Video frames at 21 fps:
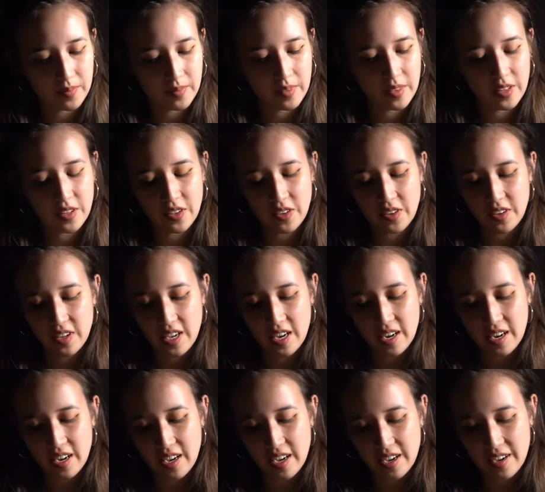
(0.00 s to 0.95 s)
So
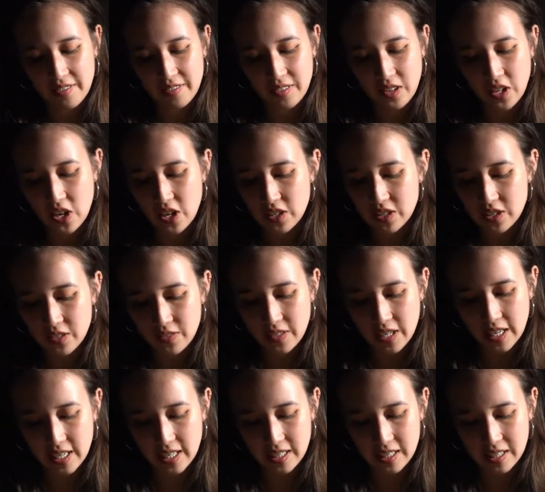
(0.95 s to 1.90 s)
yeah, I have lots of
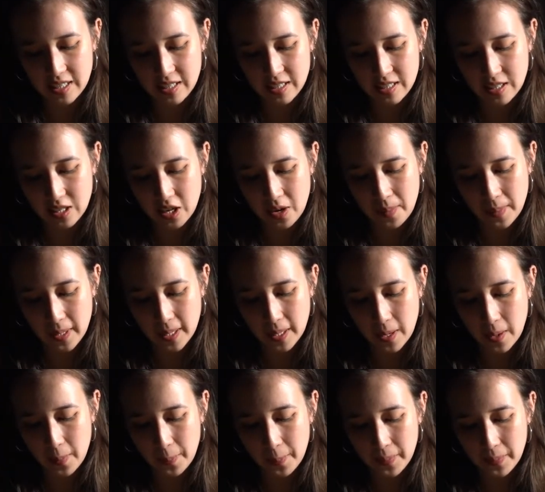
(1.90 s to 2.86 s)
ideas coming
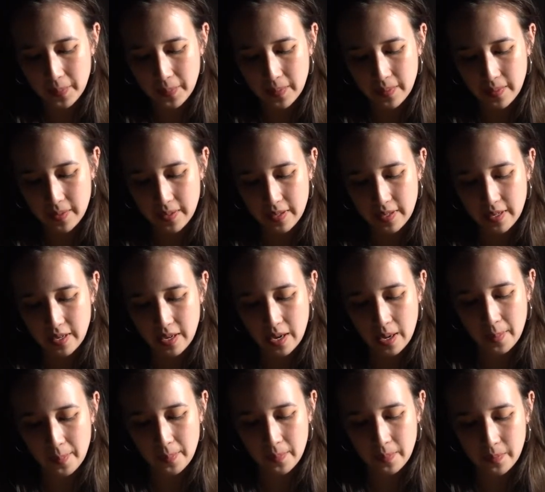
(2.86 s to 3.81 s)
up,
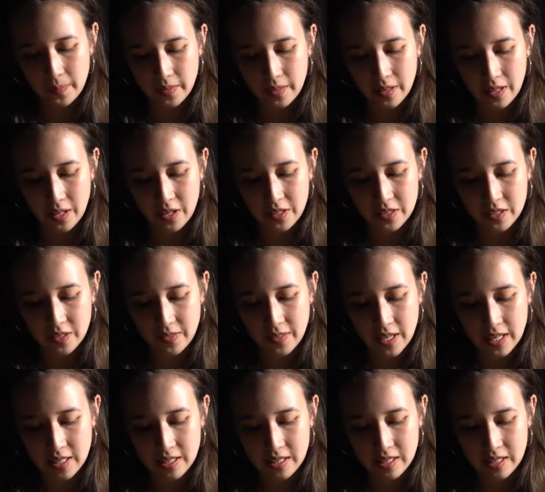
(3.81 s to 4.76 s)
lots of
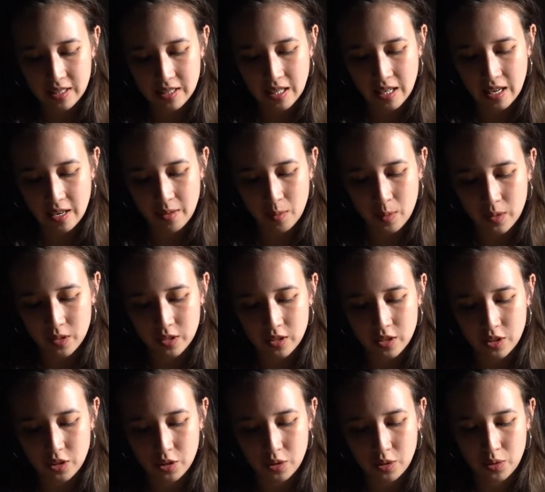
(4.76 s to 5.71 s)
ideas that I want
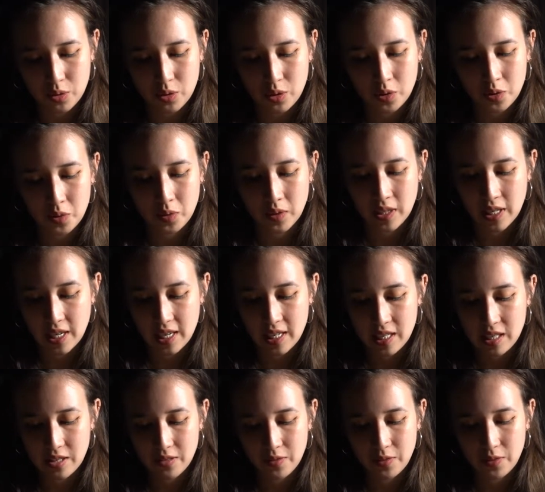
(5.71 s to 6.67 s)
to
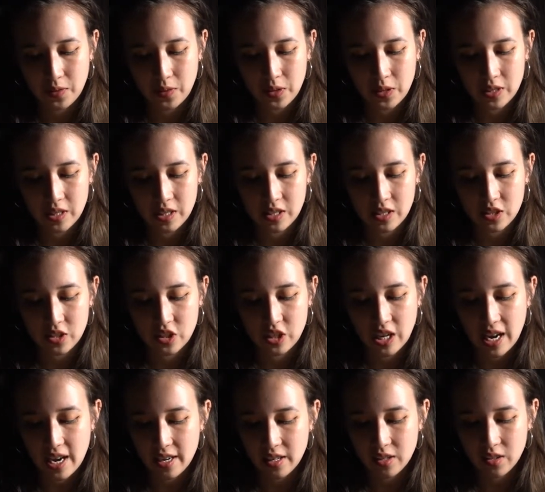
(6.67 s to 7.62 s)
create for this
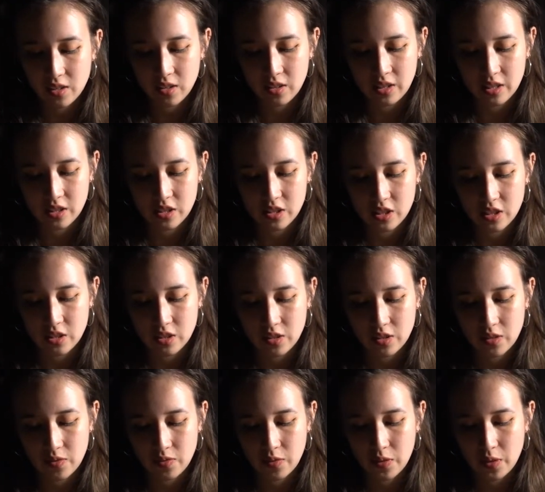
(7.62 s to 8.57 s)
channel and
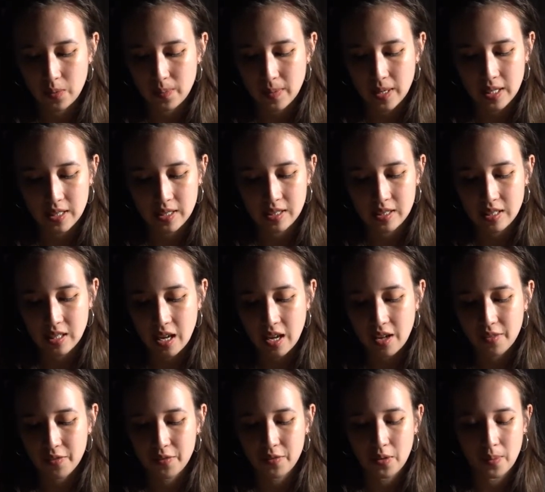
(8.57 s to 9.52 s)
just for
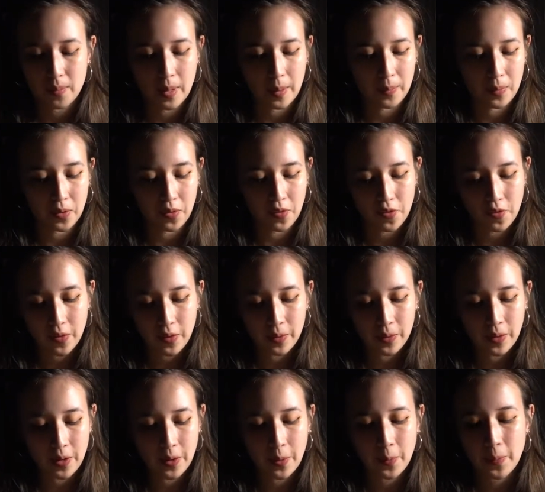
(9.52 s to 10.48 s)
myself, for my
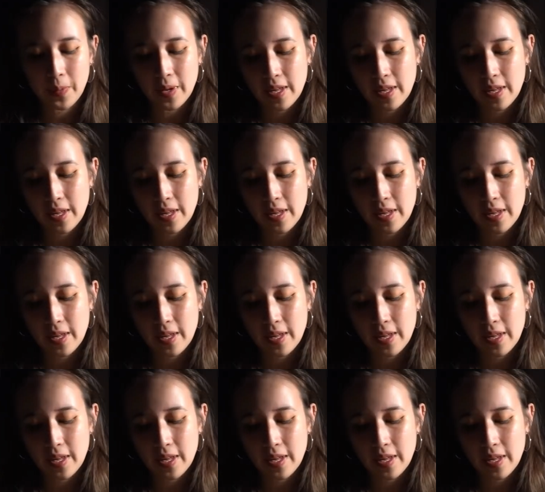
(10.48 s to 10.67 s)
portfolio.